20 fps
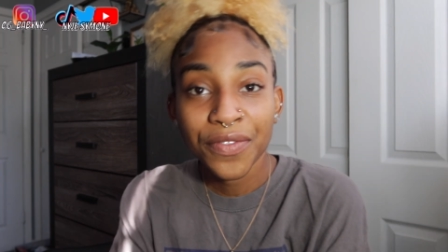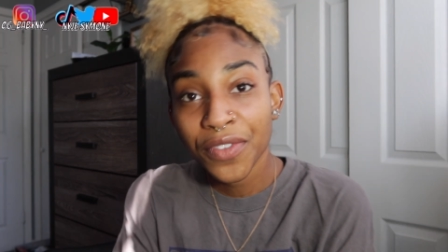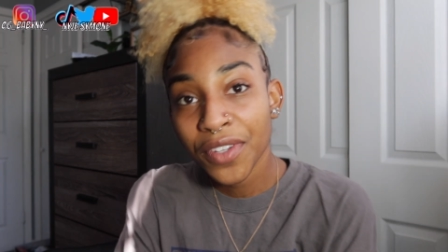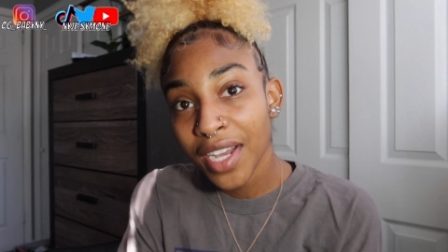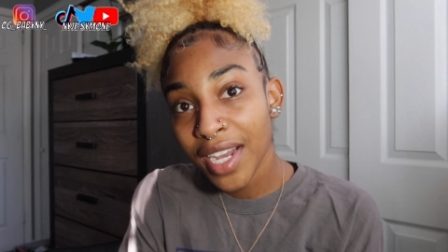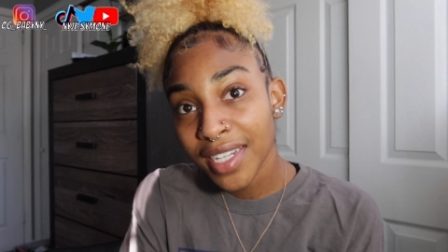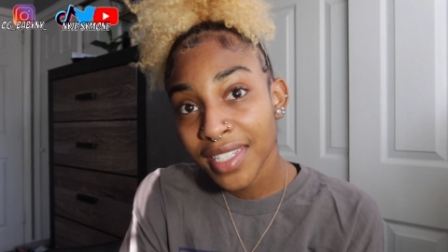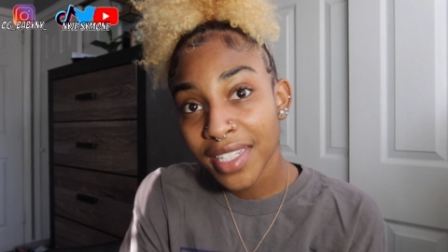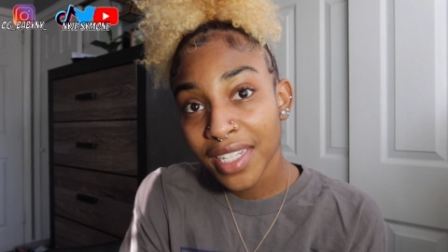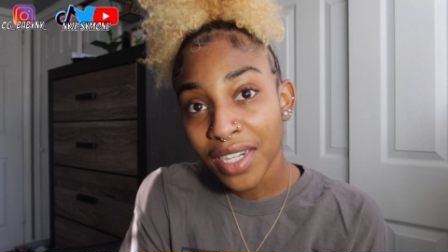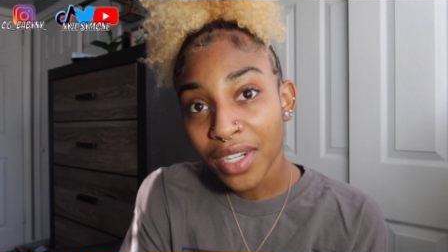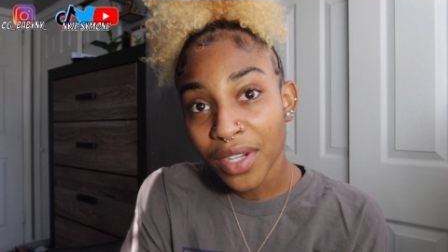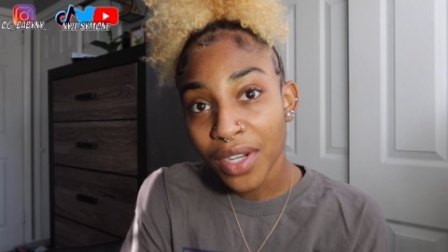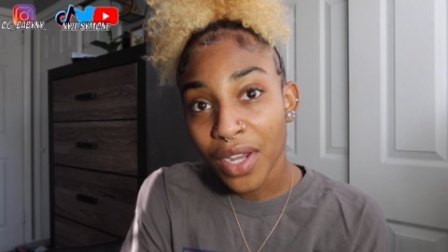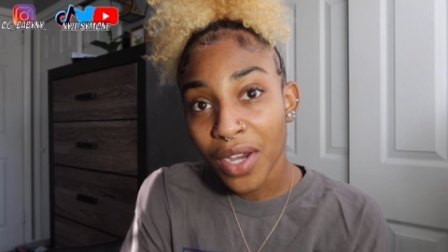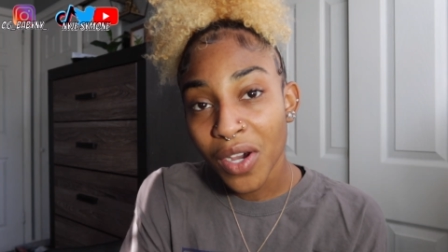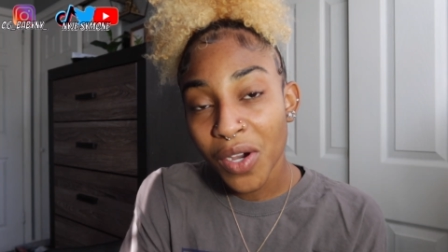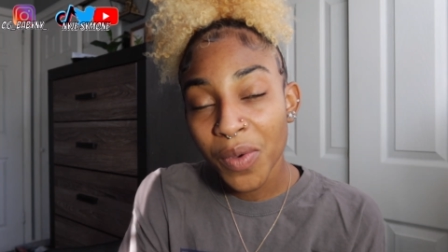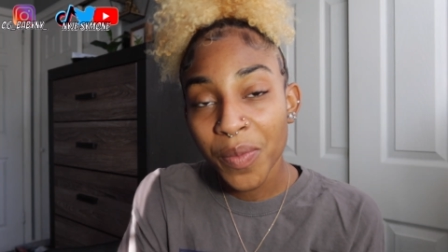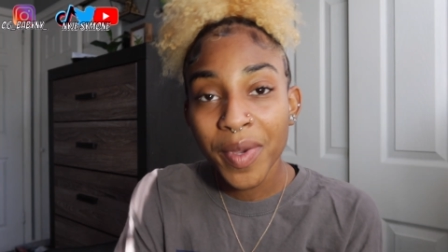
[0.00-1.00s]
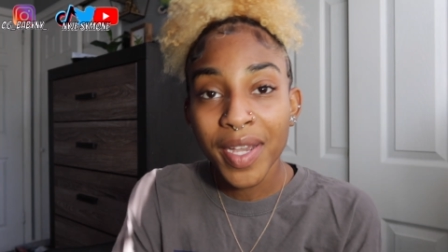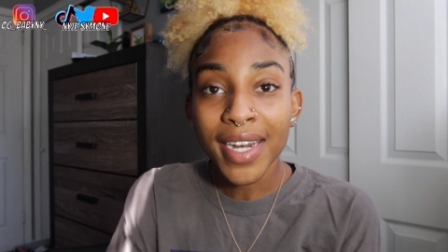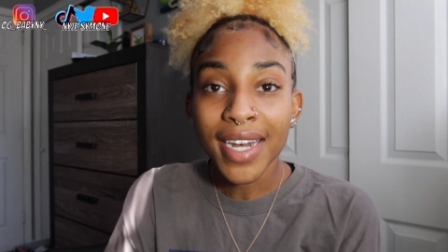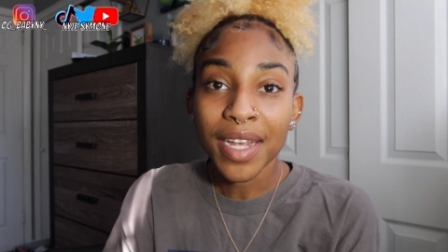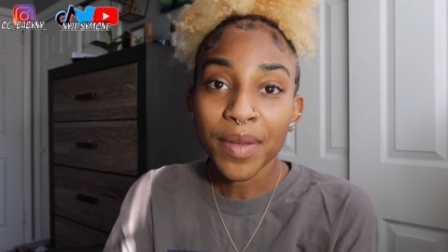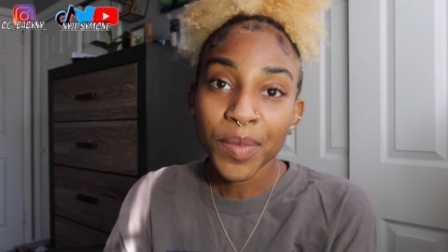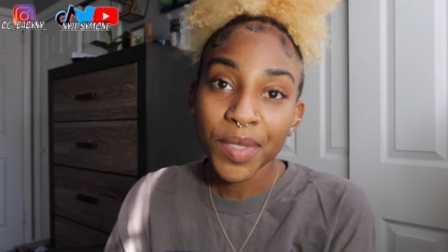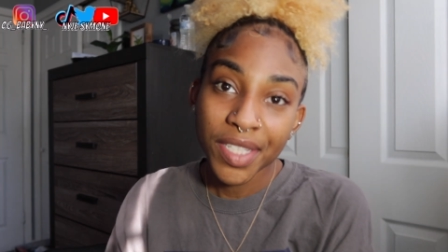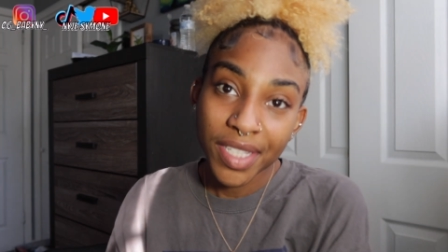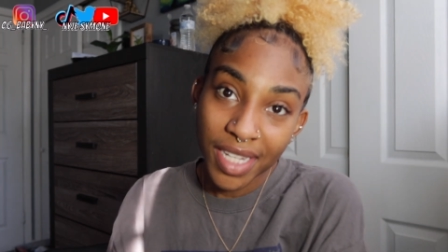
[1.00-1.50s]
if you guys didn't know, my
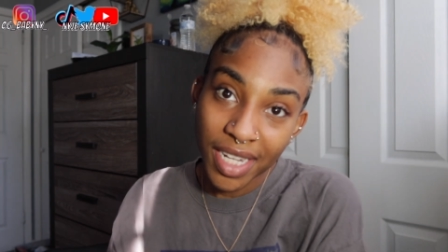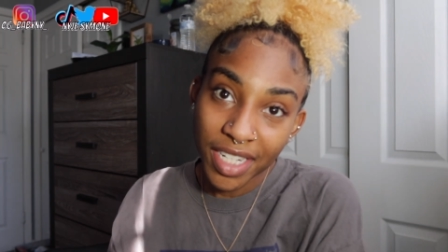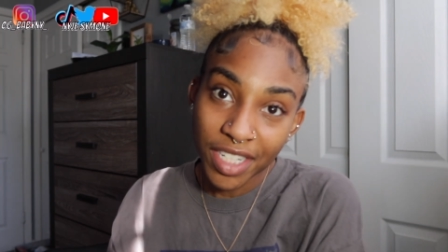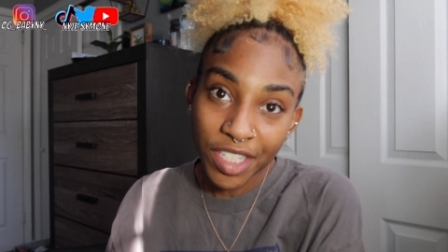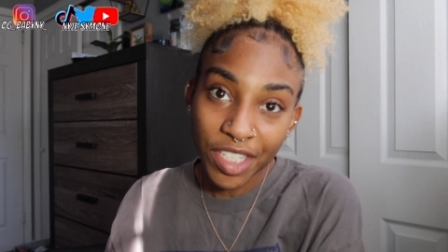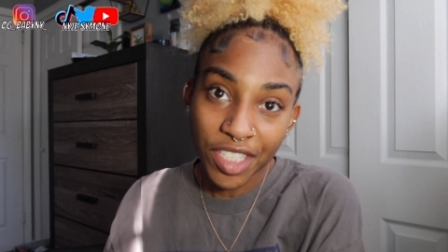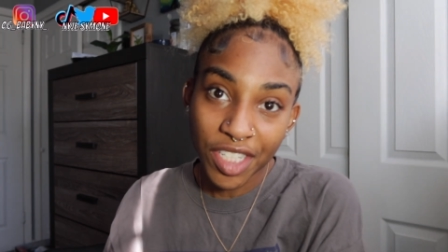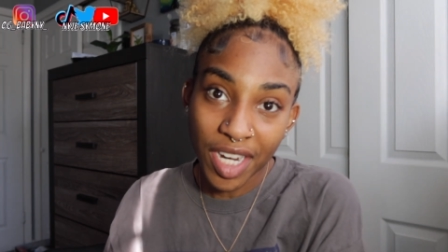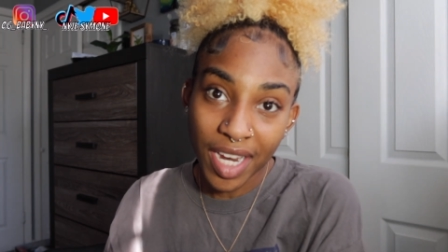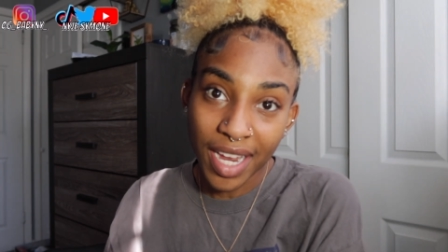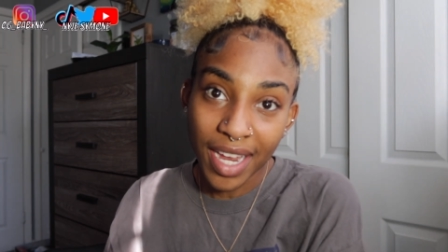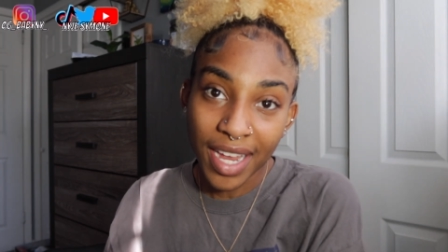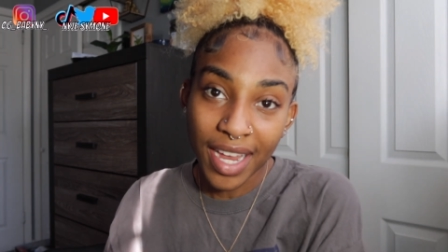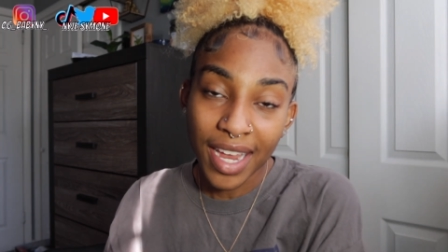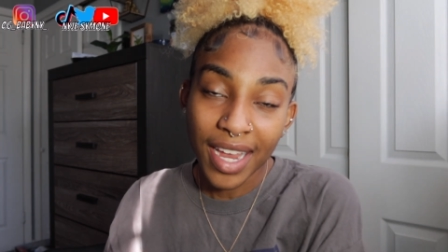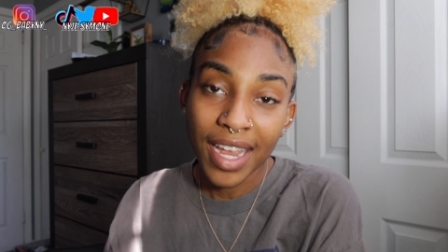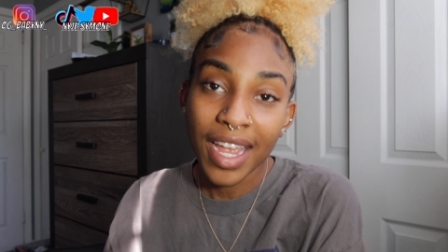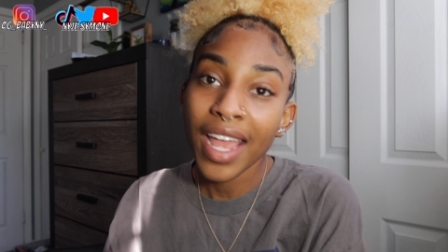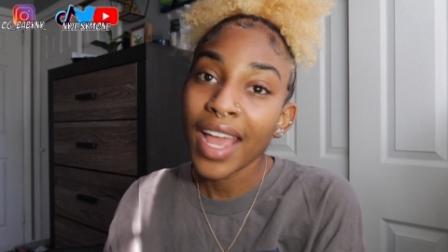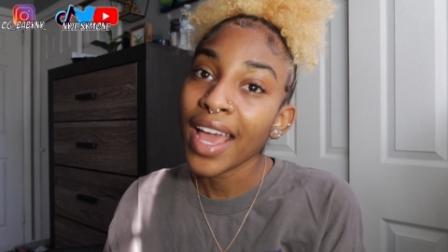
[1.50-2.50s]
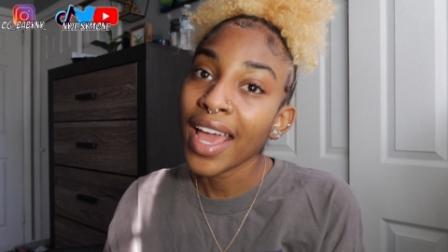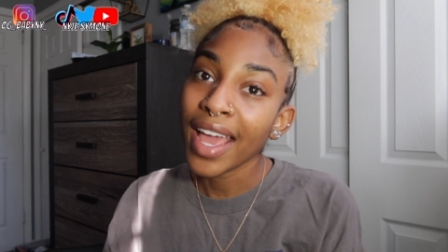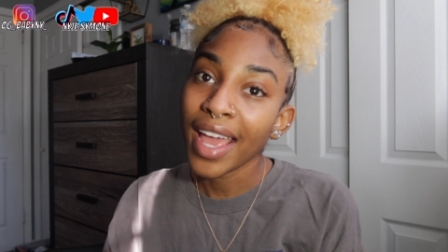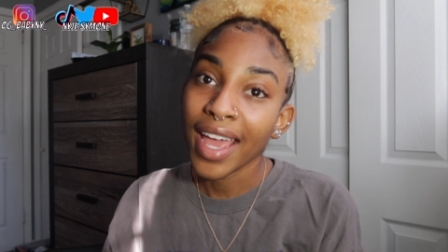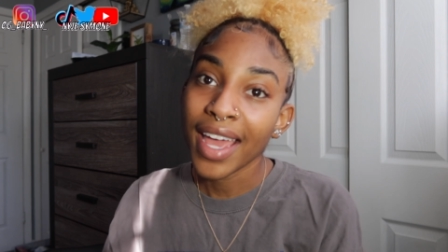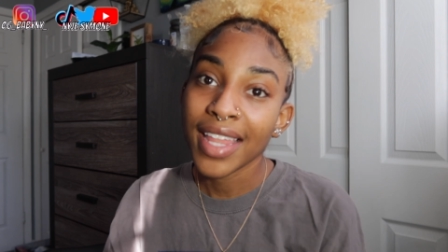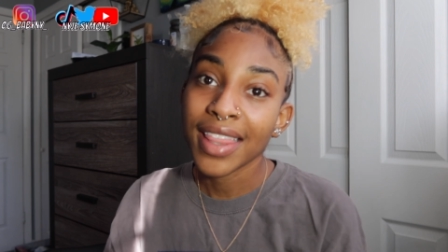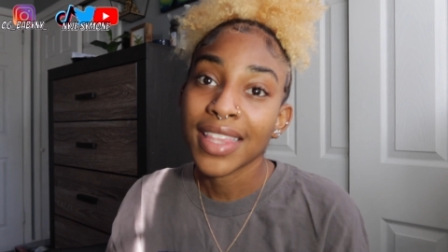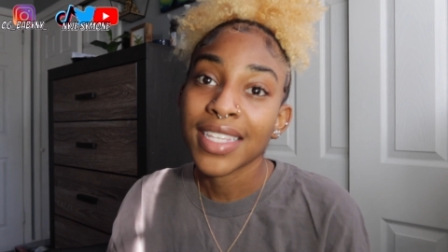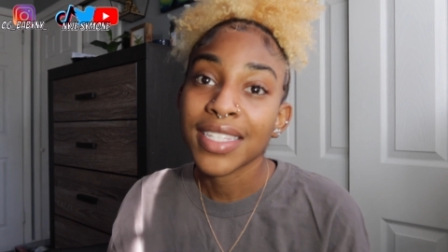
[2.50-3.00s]
name is Najee
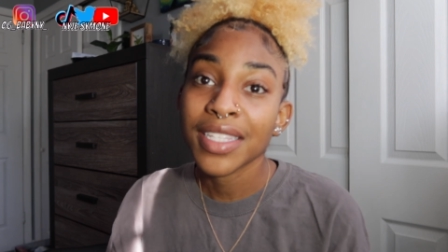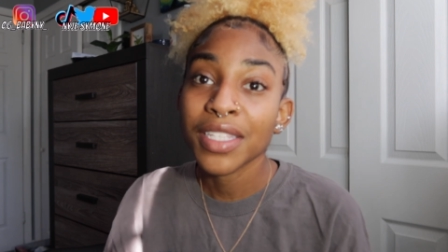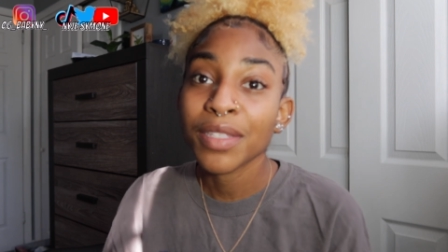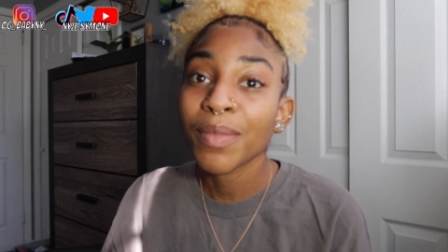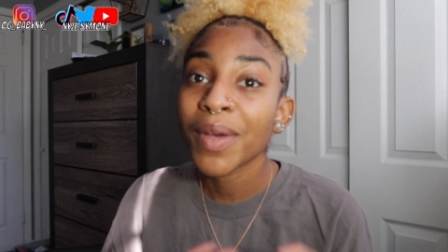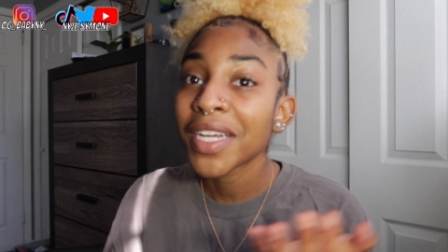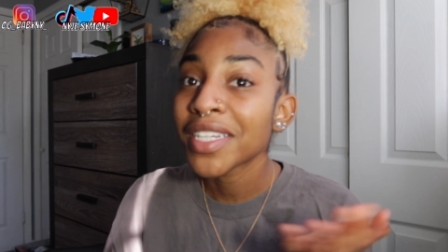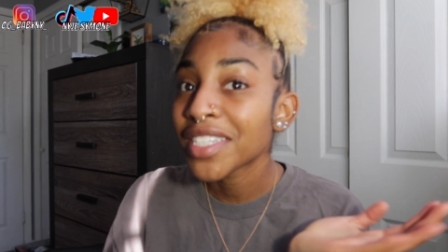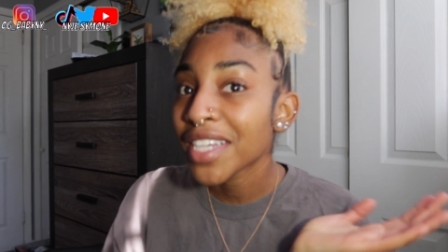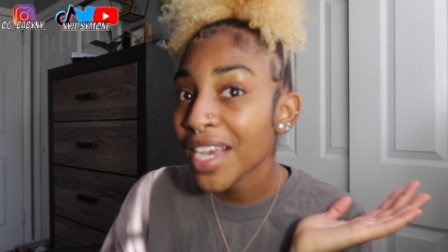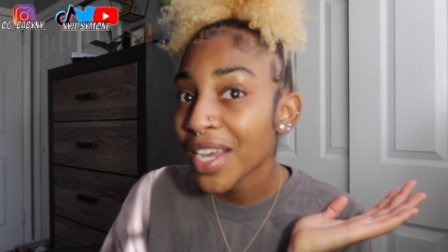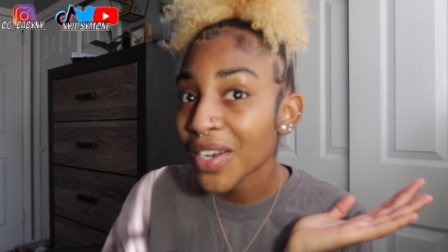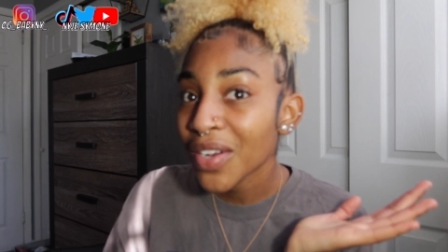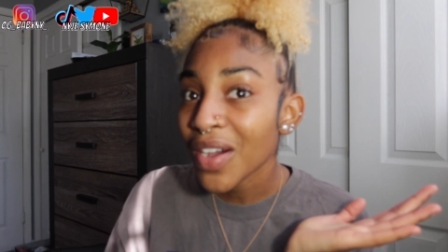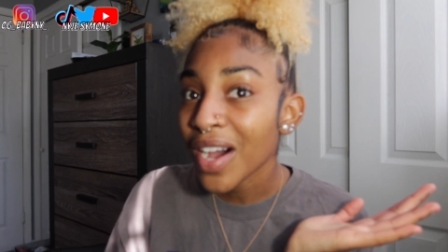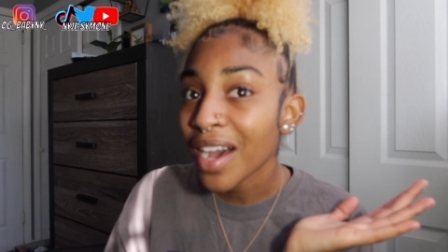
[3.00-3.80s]
and this is my channel.